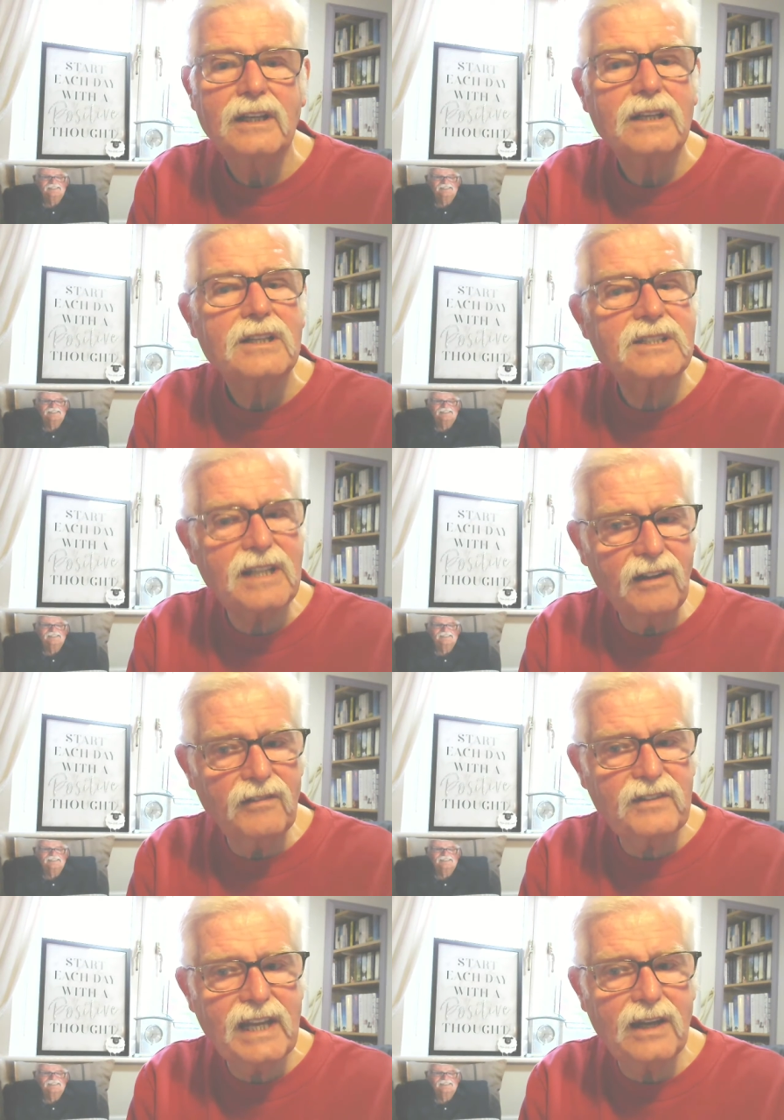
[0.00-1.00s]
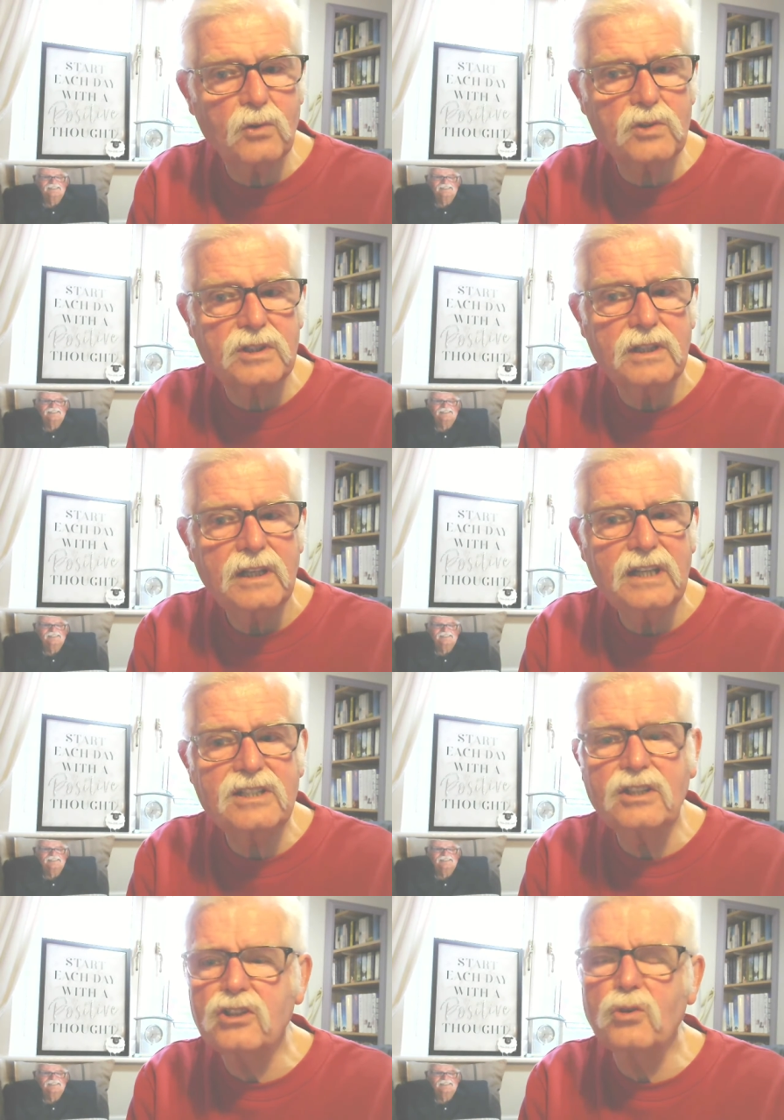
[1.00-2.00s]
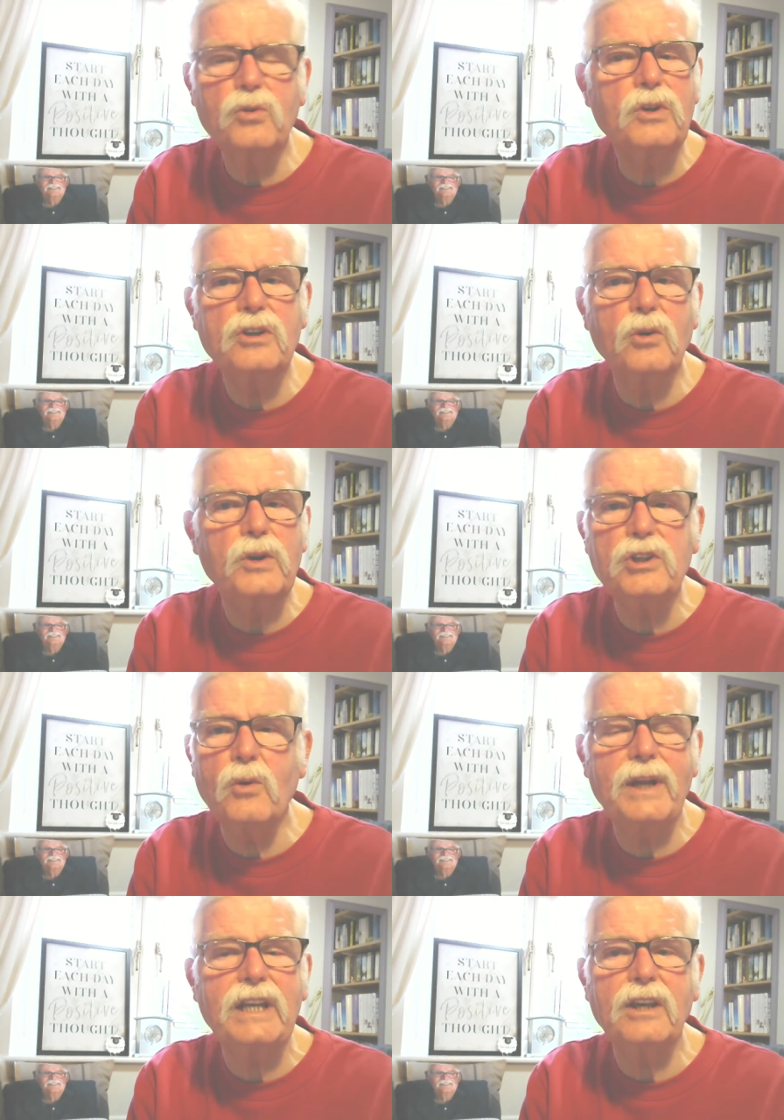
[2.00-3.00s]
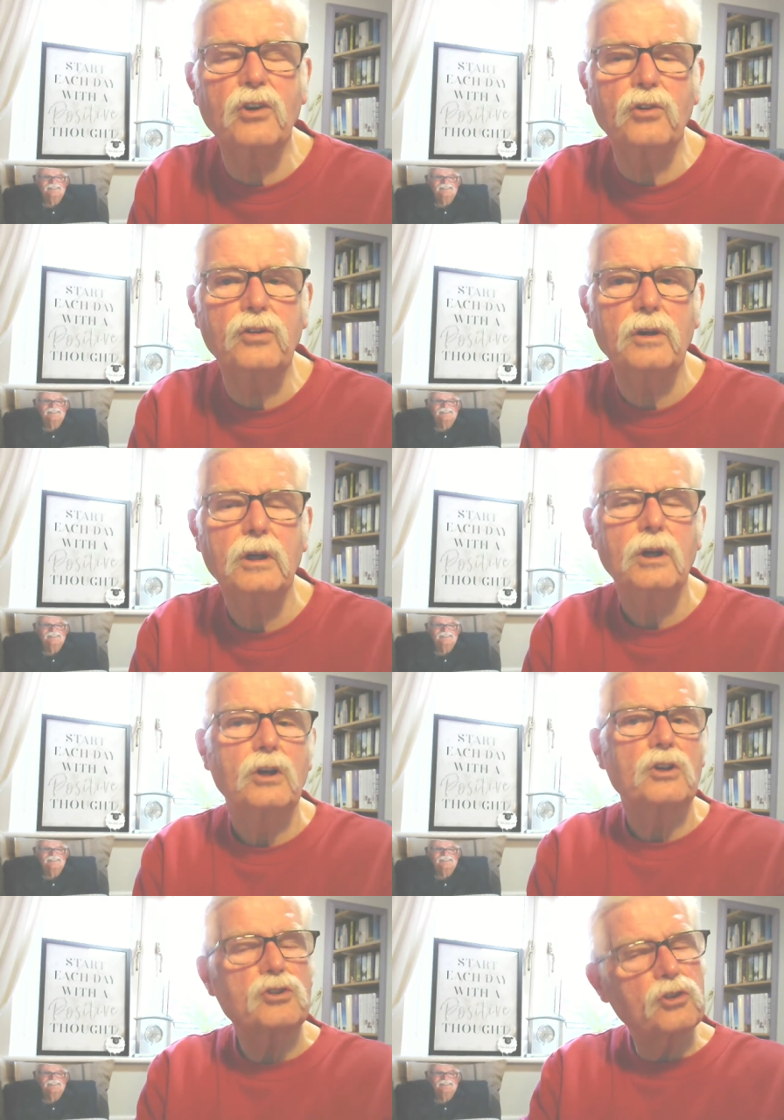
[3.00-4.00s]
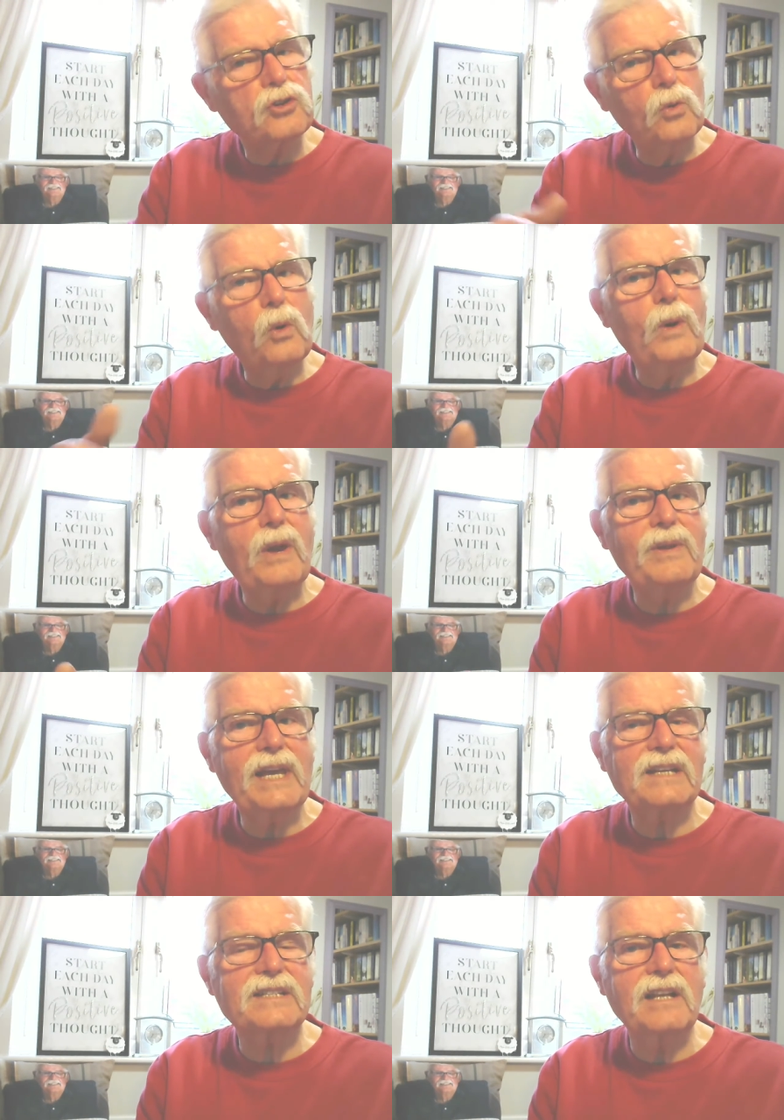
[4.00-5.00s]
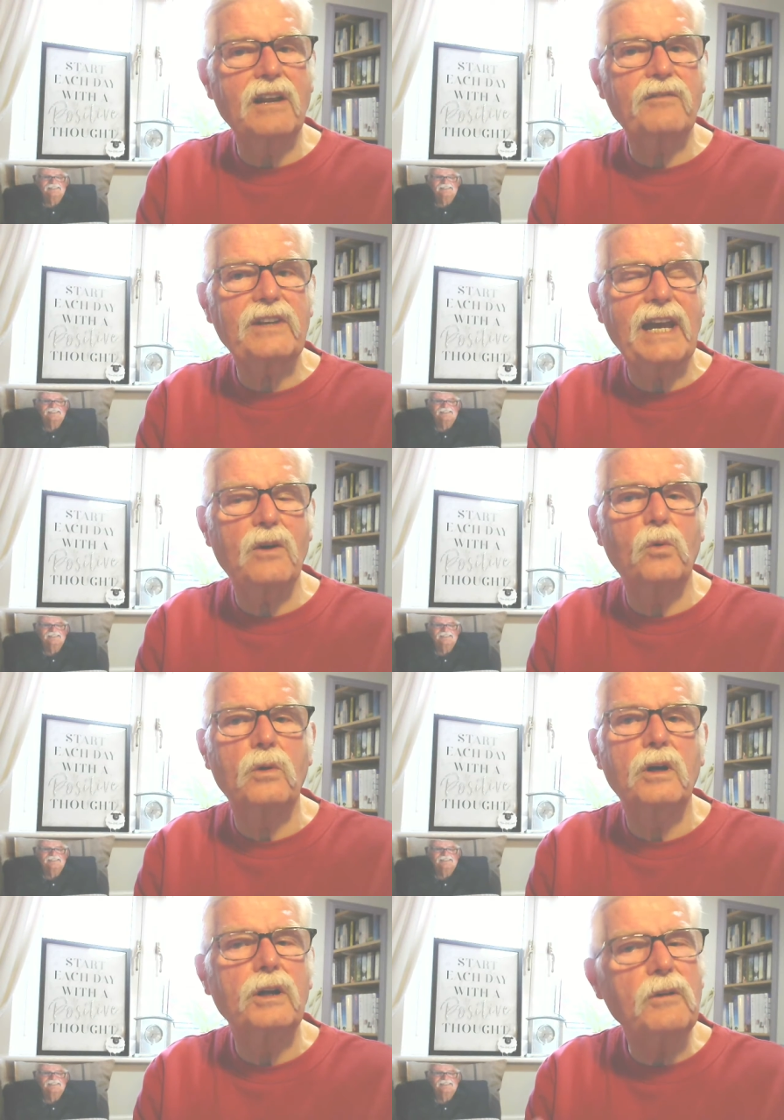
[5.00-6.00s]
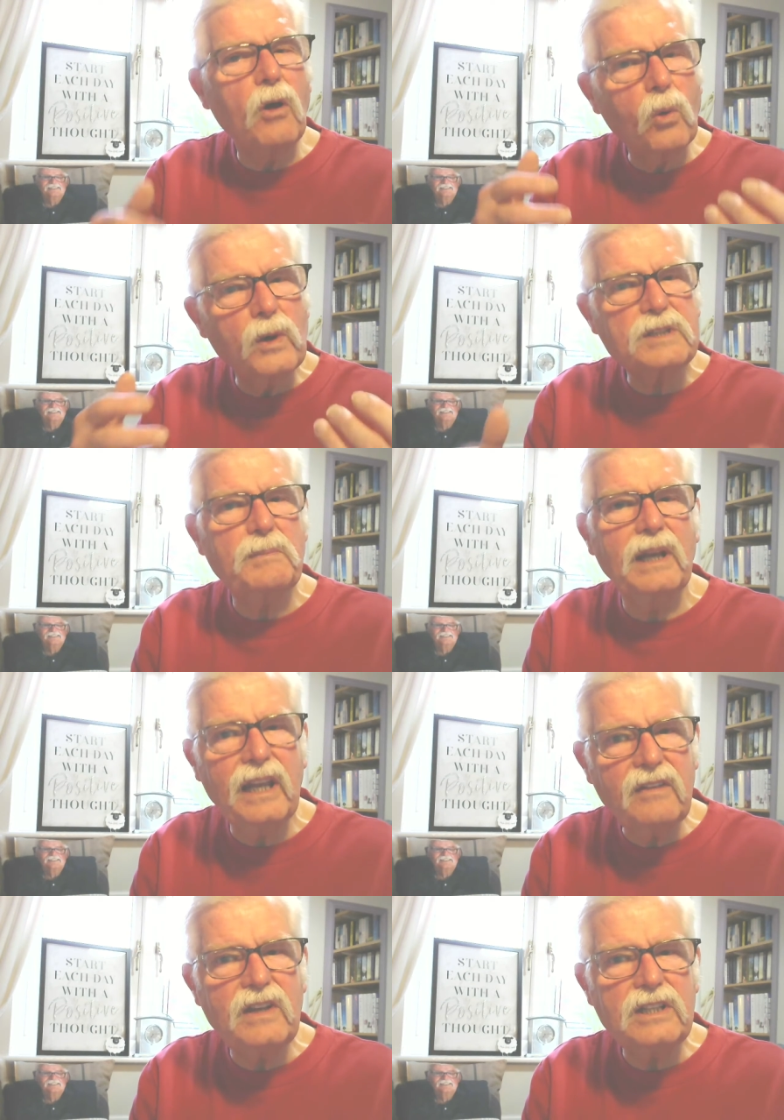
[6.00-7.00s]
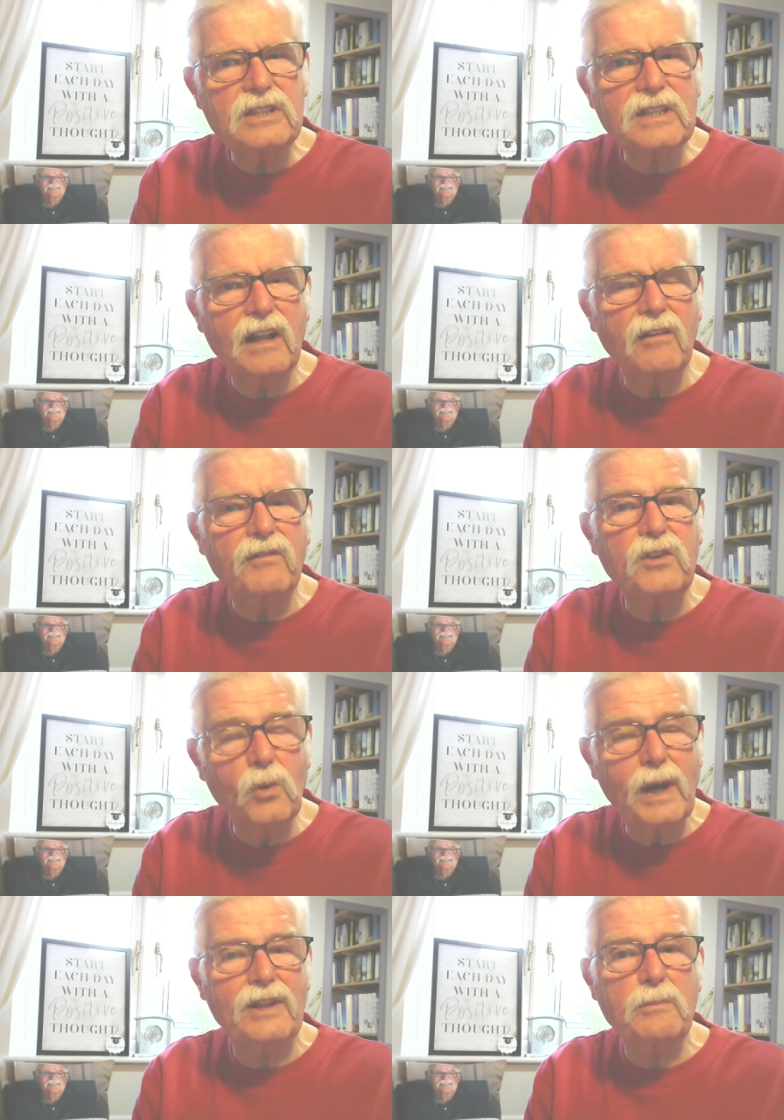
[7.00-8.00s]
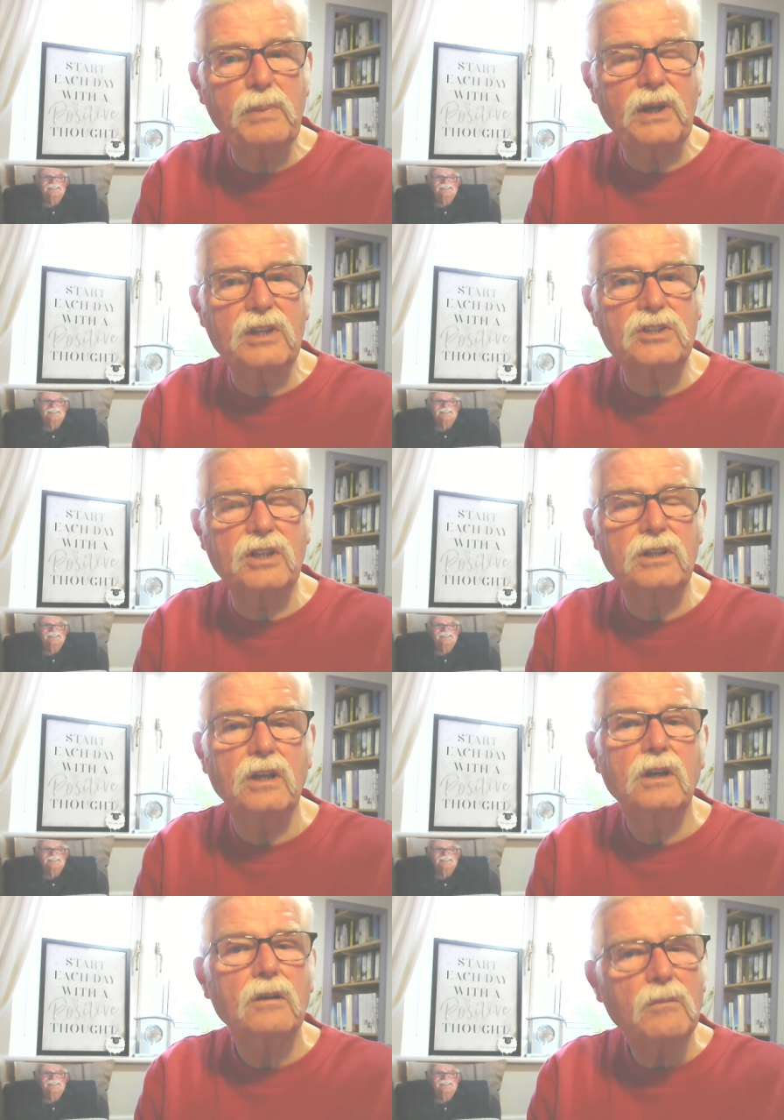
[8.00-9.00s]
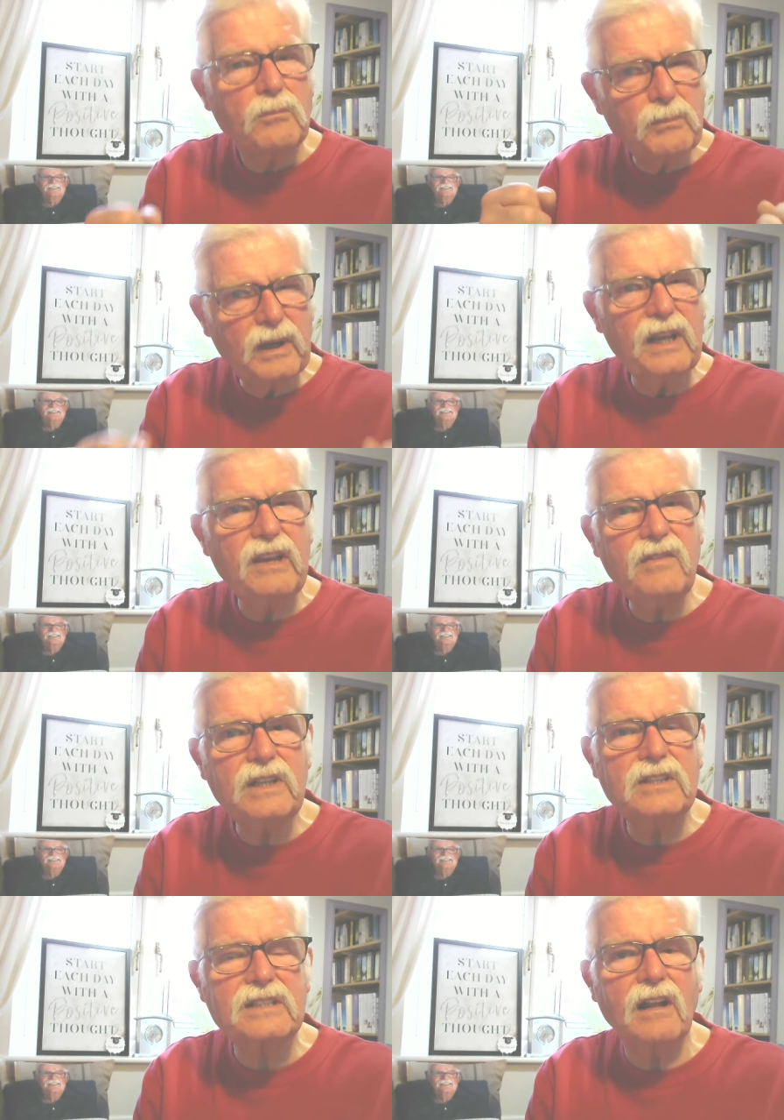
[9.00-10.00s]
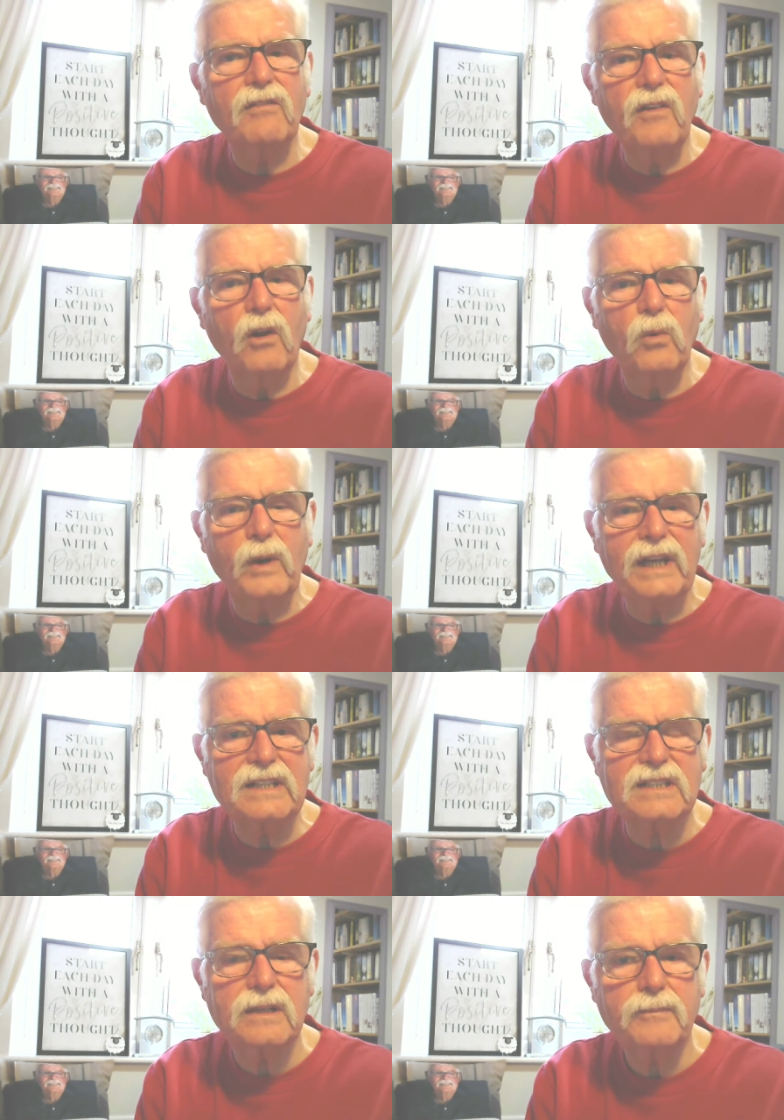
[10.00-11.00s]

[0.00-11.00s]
Self-doubt isn't do, doing you any good. So do away with that self-doubt and always believe in yourself. You are the person Believe in yourself always.